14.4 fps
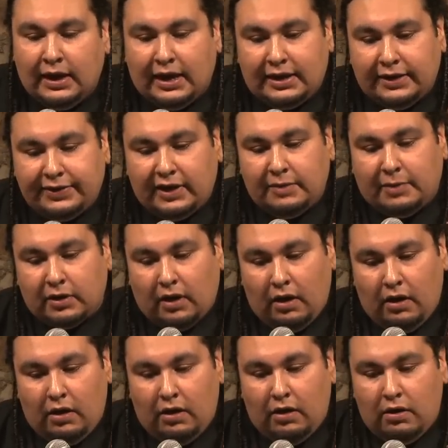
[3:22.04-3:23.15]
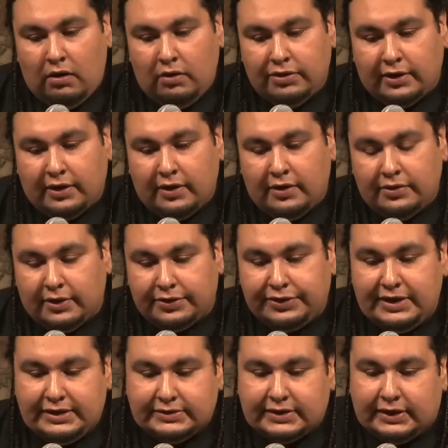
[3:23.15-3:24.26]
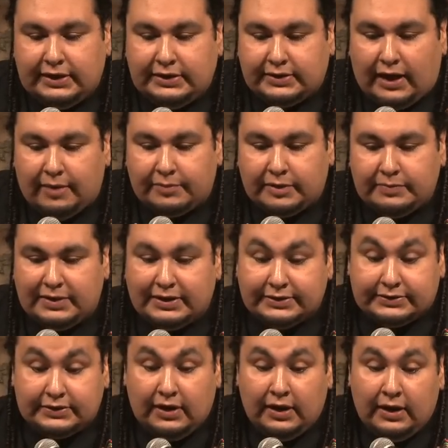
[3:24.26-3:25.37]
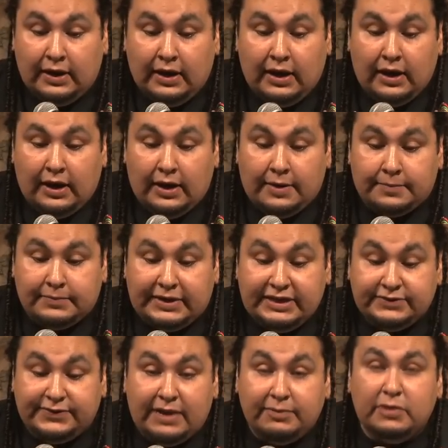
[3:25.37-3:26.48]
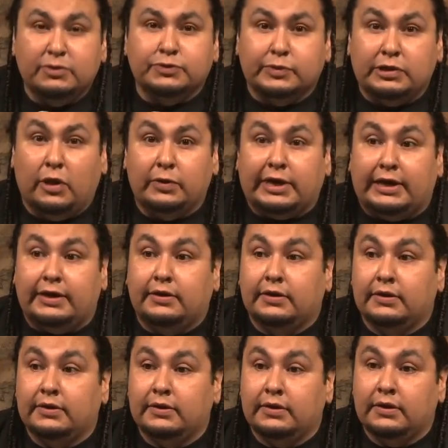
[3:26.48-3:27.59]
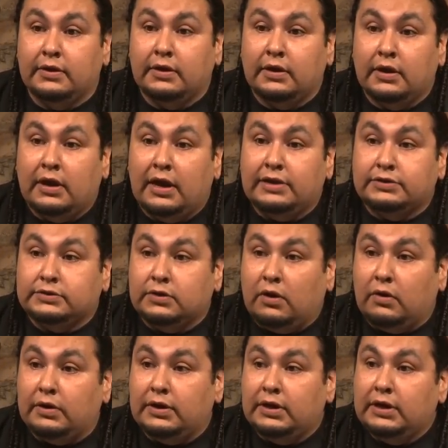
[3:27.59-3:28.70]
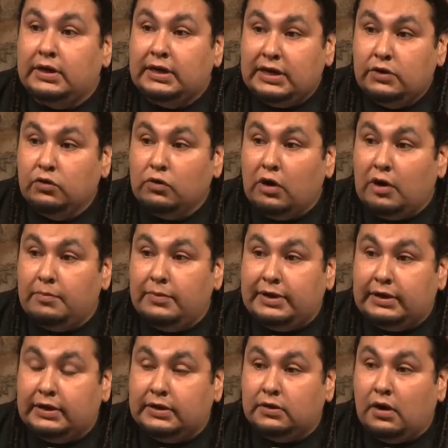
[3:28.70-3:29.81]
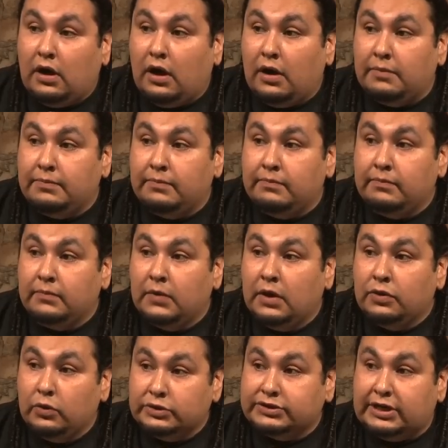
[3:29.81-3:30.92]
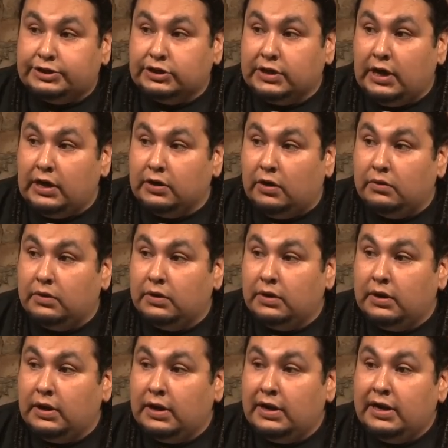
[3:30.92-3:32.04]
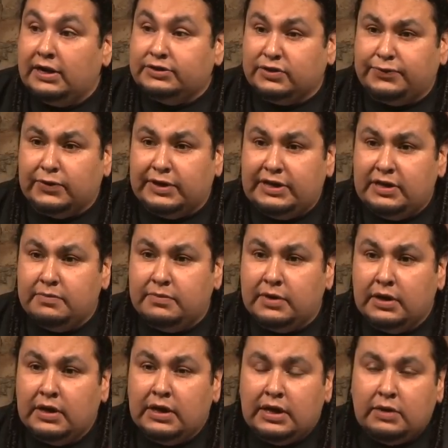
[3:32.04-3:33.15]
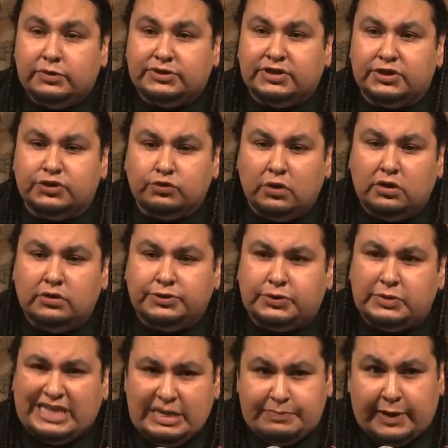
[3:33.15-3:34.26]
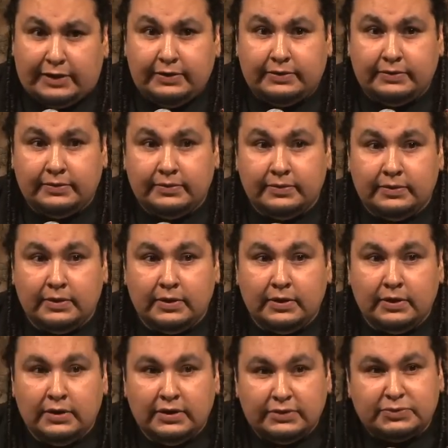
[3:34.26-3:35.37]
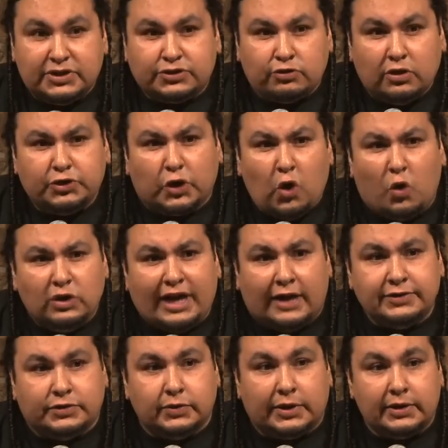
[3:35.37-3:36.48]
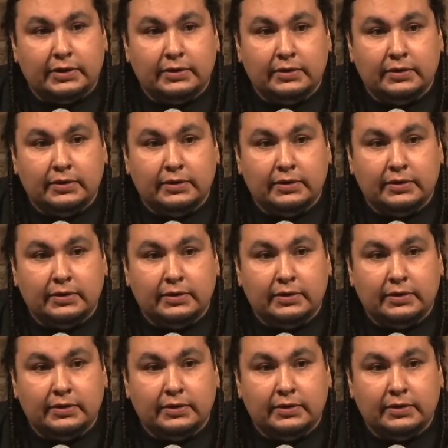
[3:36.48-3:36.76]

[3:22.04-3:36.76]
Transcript: And I thought about all the things that he taught me because his family was relocated. And so he grew up in Northside Chicago. And so for him, it was the struggle to keep it. It was a struggle to hold on to it.